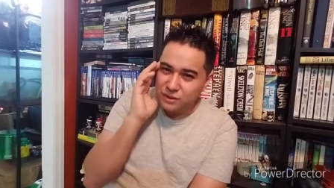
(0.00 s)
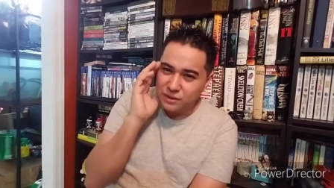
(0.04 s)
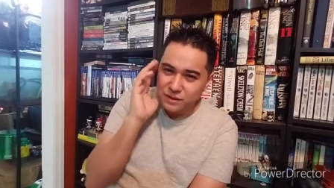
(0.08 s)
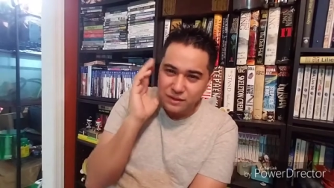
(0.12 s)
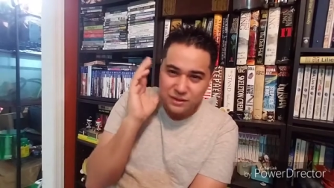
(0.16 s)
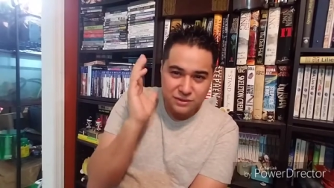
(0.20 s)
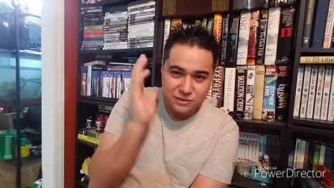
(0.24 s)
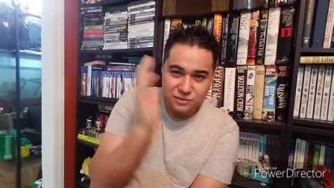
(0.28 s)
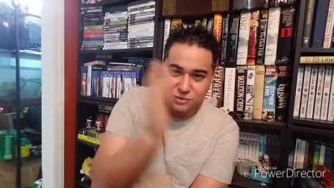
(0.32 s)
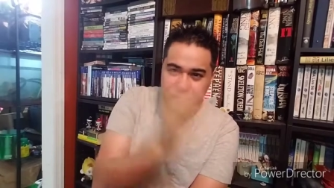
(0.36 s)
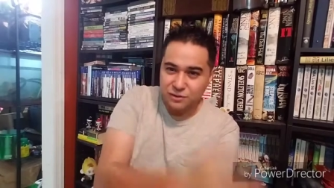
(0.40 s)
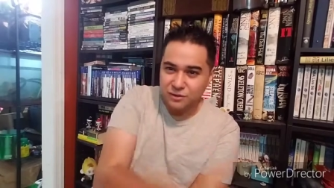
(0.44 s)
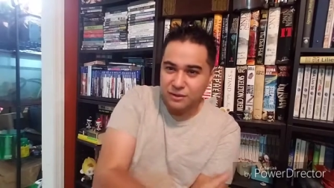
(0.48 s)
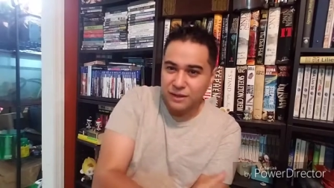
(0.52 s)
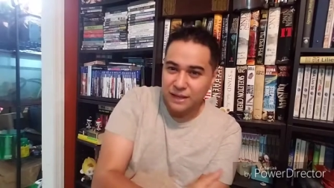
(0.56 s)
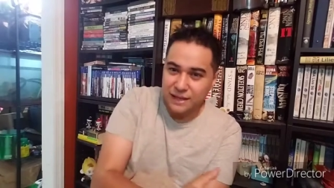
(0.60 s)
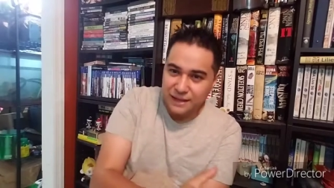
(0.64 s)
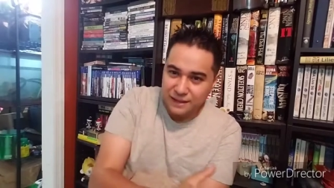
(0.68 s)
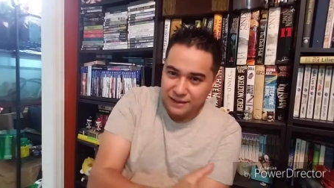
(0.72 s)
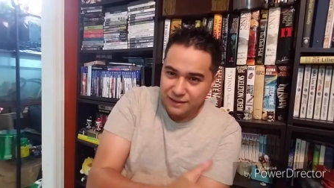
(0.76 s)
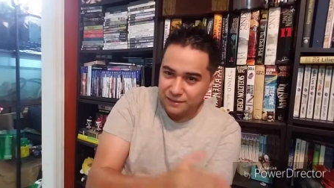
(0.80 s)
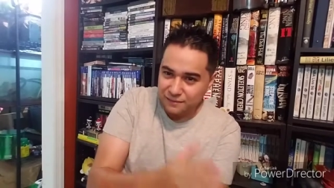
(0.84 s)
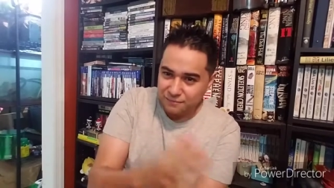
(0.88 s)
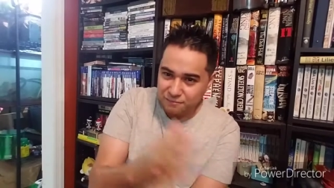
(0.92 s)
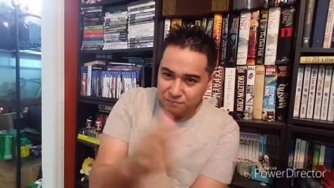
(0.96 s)
because your
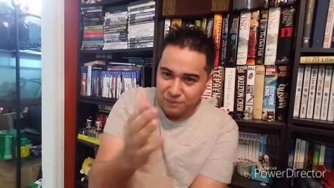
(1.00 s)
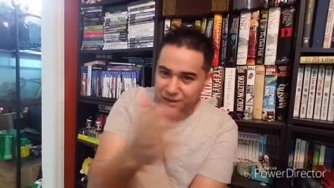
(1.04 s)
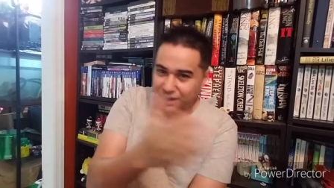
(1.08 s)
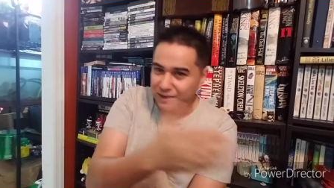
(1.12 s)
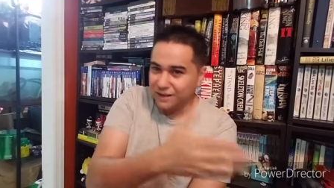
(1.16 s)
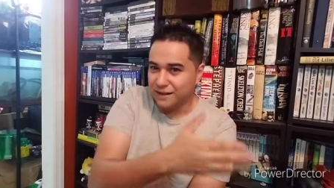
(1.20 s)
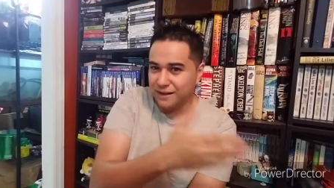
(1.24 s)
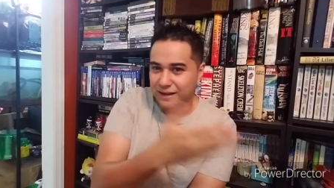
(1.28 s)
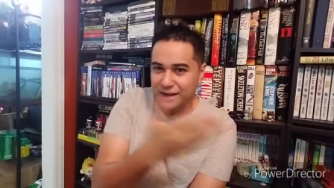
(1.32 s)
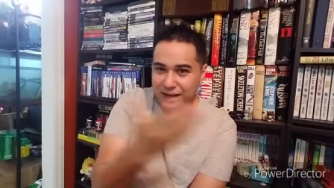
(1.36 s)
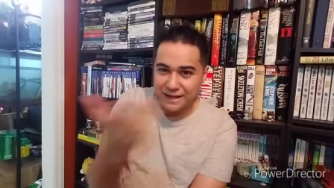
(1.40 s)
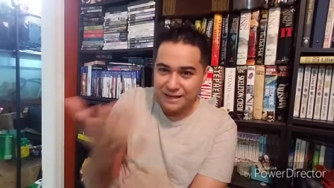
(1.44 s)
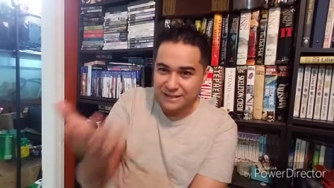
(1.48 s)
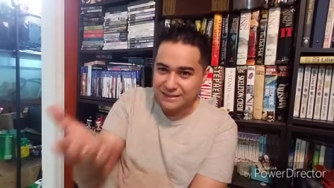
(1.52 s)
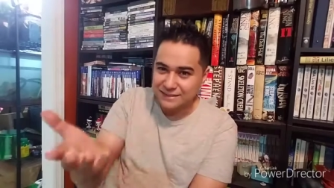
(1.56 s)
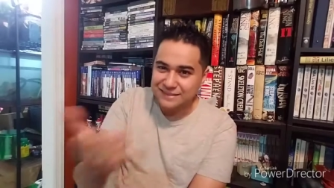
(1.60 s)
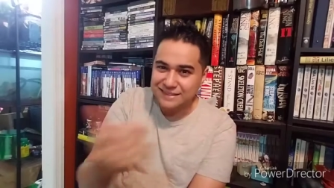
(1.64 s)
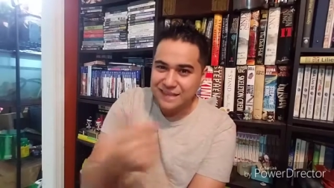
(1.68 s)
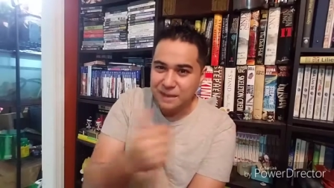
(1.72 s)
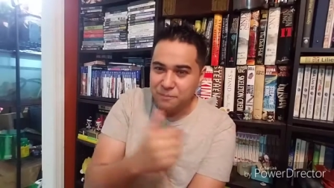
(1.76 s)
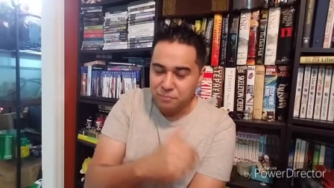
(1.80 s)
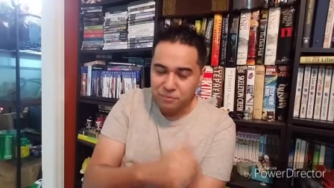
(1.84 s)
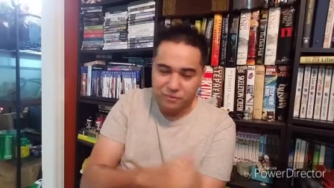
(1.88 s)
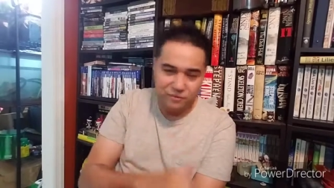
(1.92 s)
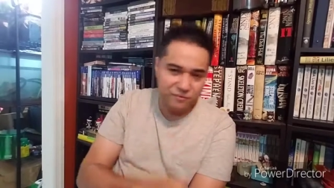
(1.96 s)
like but head is
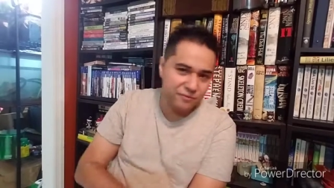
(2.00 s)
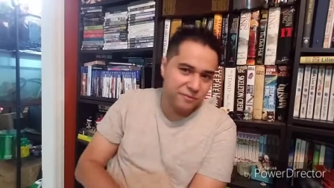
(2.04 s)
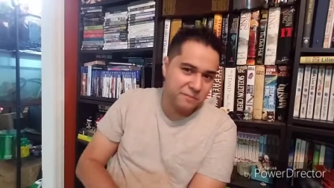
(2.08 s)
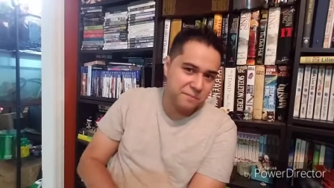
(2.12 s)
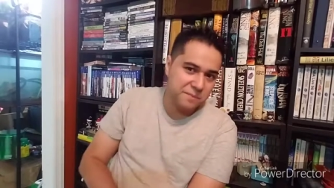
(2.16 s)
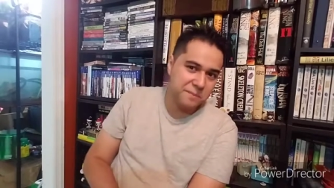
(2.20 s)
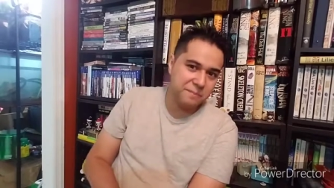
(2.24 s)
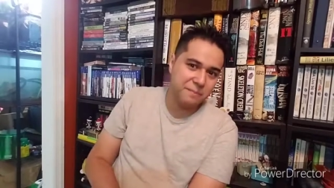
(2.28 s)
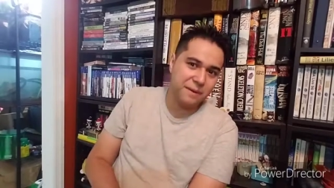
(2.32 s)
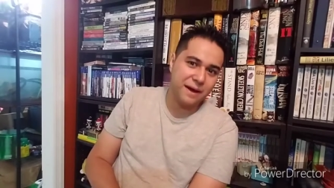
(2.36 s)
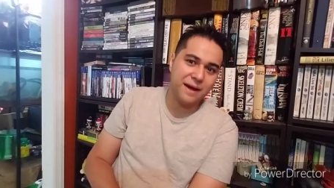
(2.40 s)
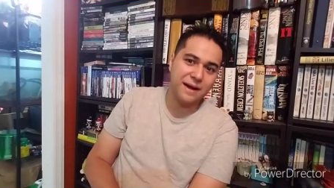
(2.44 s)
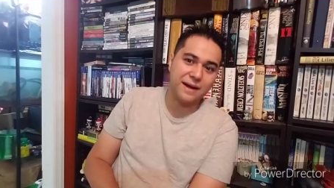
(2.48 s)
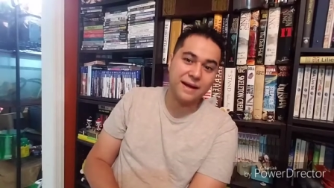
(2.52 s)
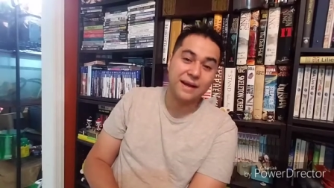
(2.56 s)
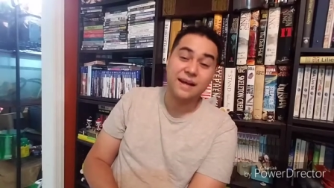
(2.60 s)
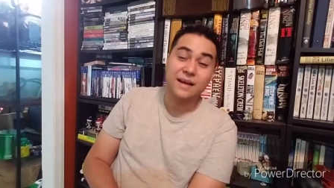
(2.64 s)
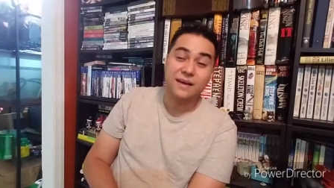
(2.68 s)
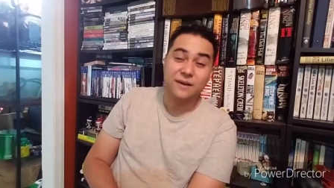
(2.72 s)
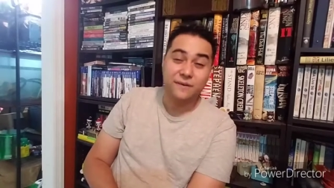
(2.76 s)
separate from the body.